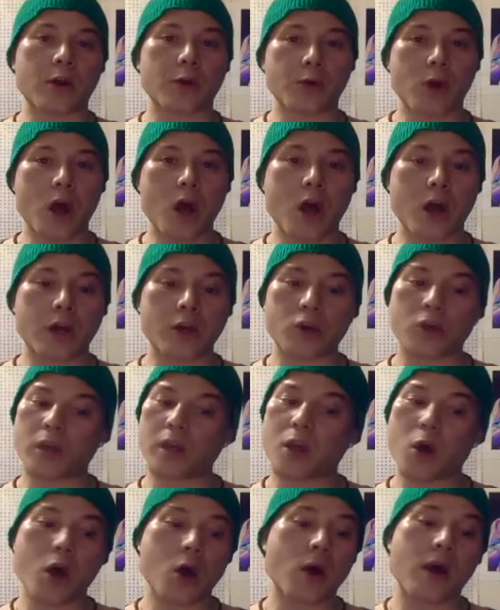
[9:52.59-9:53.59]
wrong, and you're
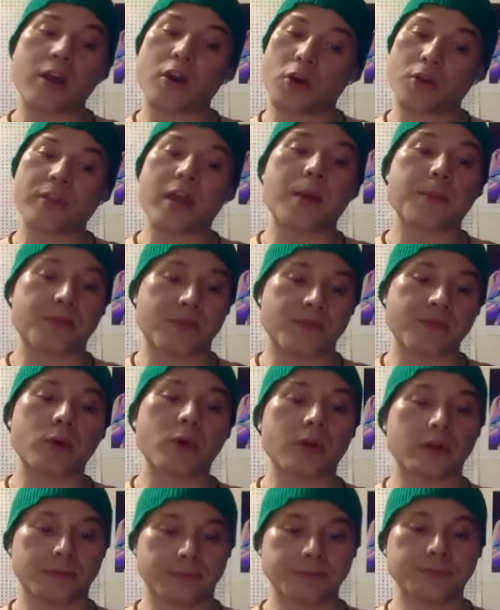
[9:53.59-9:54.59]
like, oh, I heard that
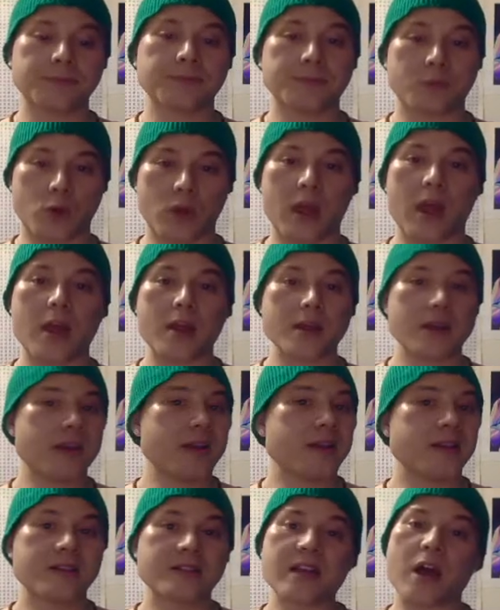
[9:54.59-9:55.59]
before, okay?
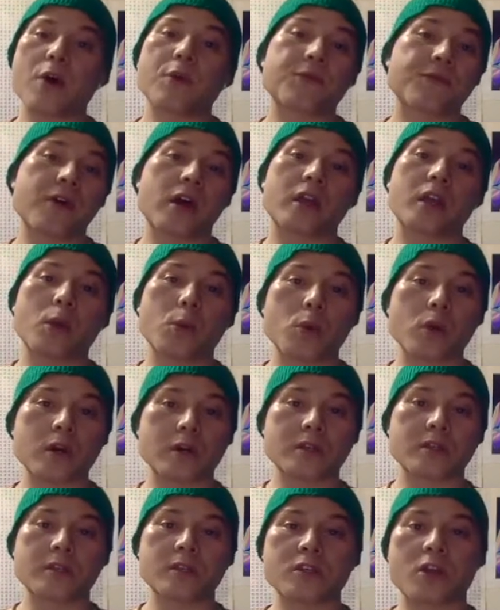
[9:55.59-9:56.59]
It's how it fucking
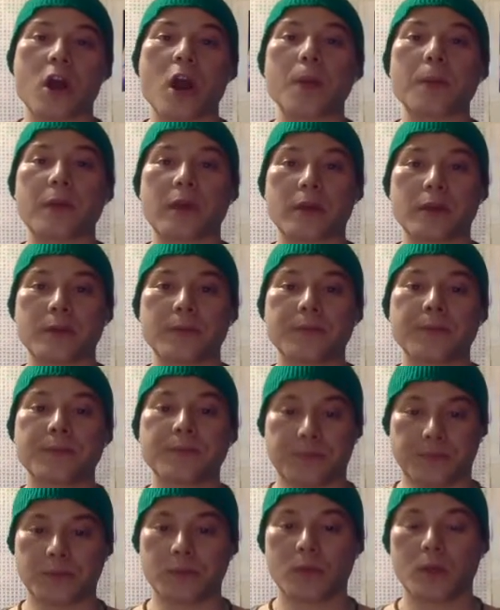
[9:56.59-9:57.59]
works. It's karmic.
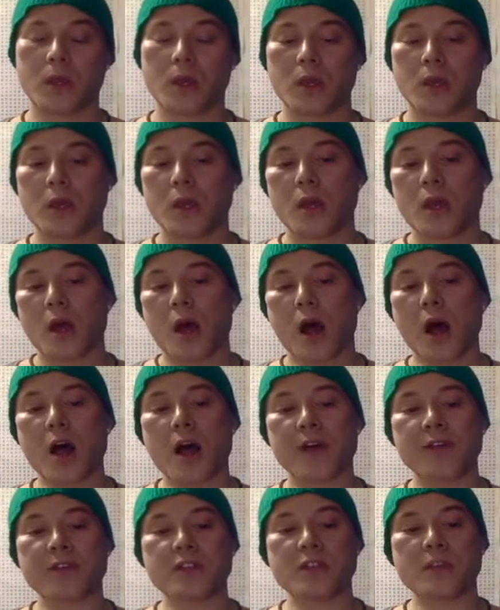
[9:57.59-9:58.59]
I'll
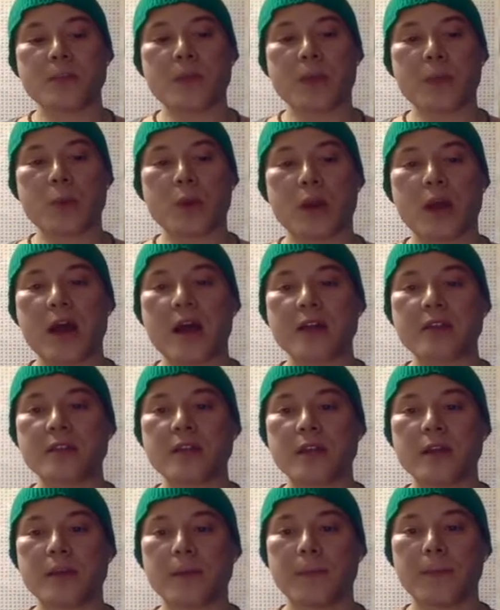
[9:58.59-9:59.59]
obviously make more
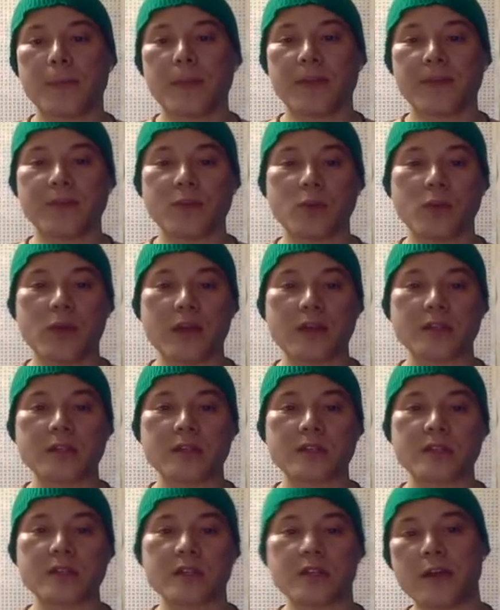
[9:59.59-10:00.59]
content. If you liked
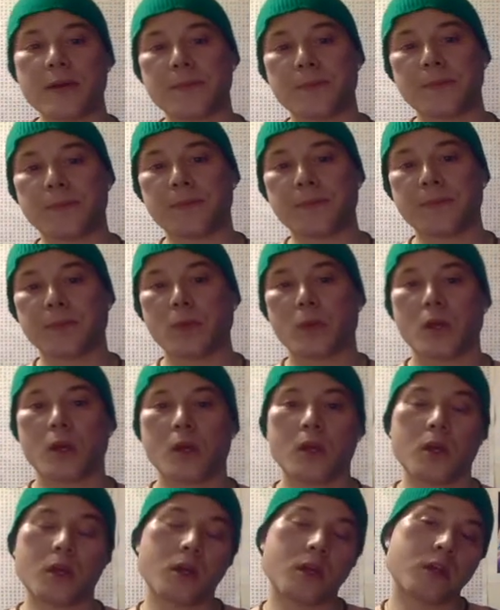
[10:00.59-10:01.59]
this clip,
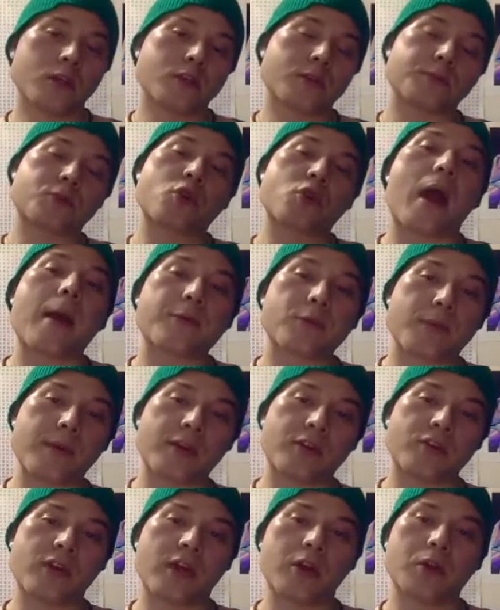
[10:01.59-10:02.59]
subscribe to my
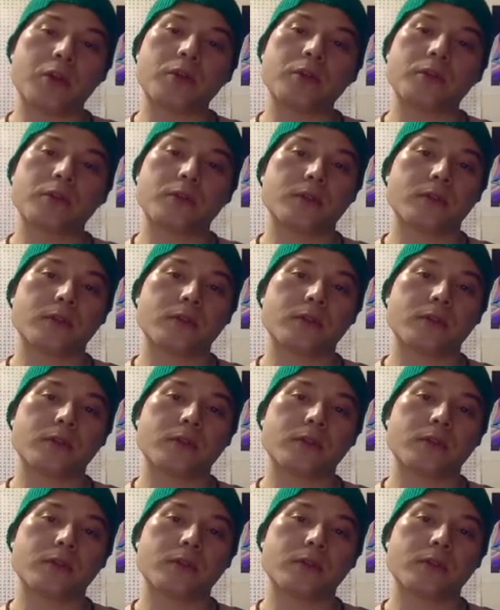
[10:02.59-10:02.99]
channel,